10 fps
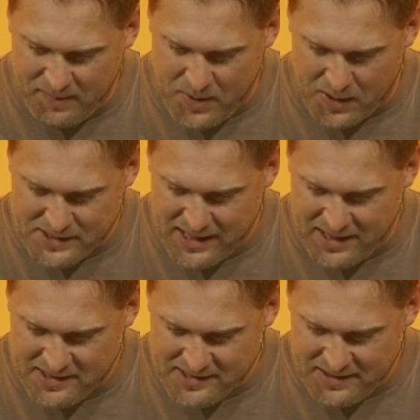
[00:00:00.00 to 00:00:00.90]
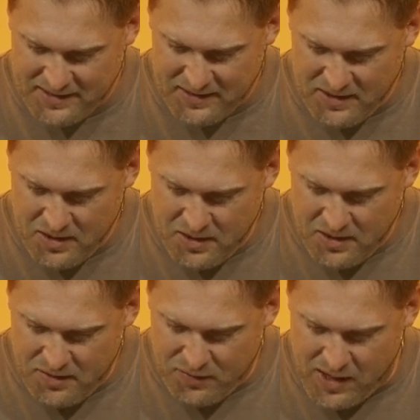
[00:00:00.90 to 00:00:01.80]
Paul says.
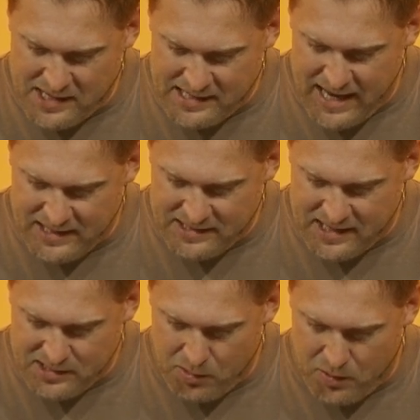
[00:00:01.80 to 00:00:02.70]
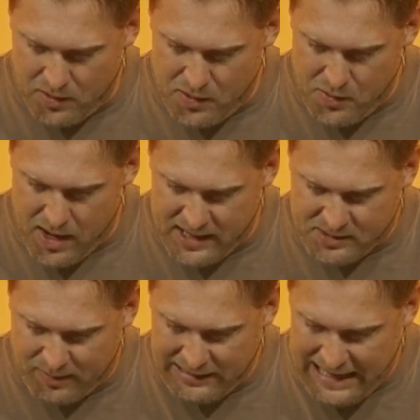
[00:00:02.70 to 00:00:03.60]
For Isaiah says, Lord, who has
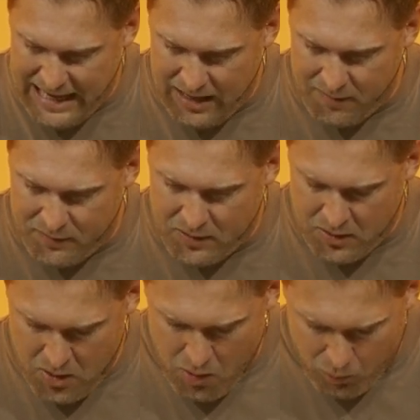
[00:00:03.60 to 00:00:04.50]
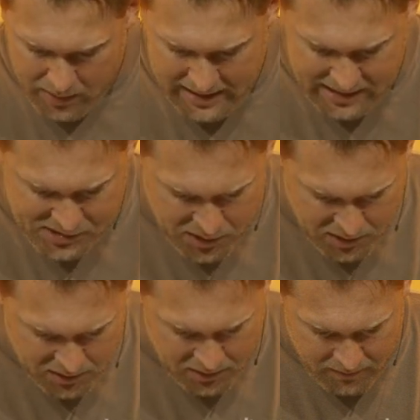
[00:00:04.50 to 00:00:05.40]
believed what he has
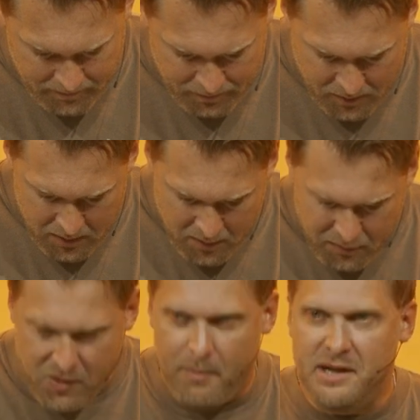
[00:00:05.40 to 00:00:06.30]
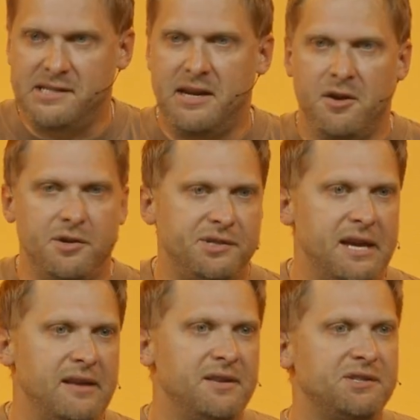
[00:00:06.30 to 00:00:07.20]
heard from us? And
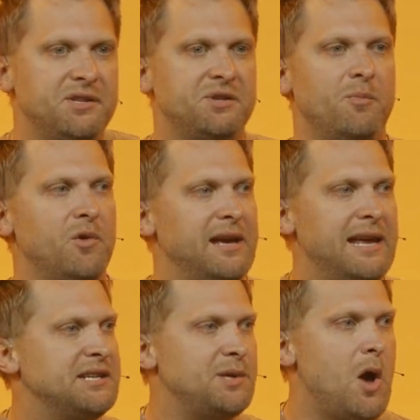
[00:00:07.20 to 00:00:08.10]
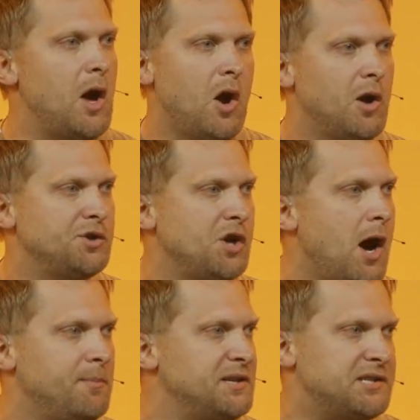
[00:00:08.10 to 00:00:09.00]
understand this this morning it is not our
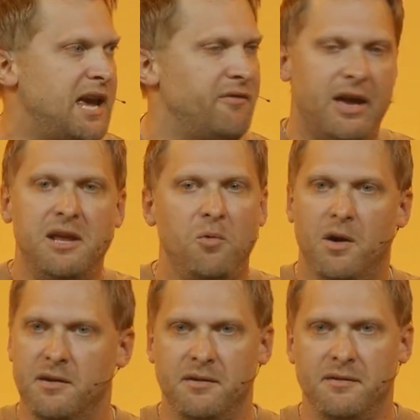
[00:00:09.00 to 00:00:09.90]
job to save anyone